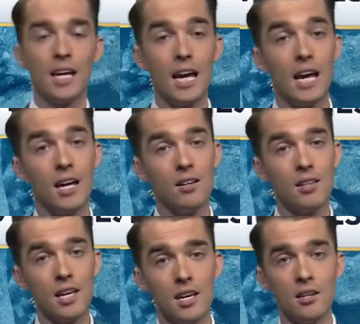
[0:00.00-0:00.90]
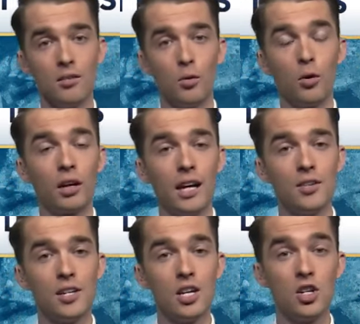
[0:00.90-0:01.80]
And the
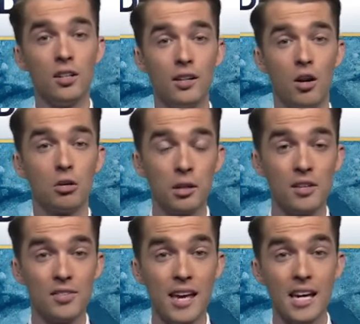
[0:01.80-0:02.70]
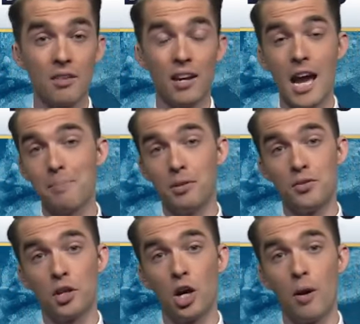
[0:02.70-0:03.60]
organization there already saying if it
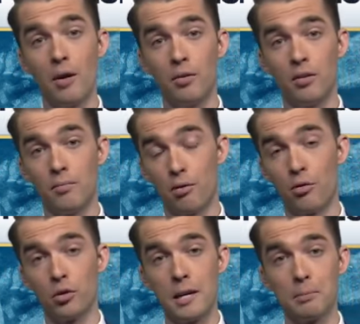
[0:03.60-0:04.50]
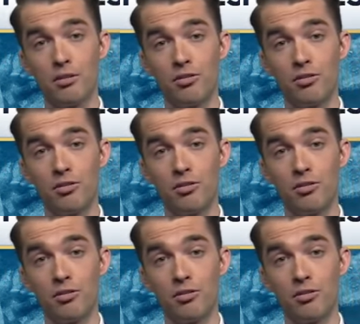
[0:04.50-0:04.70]
happens to go out before April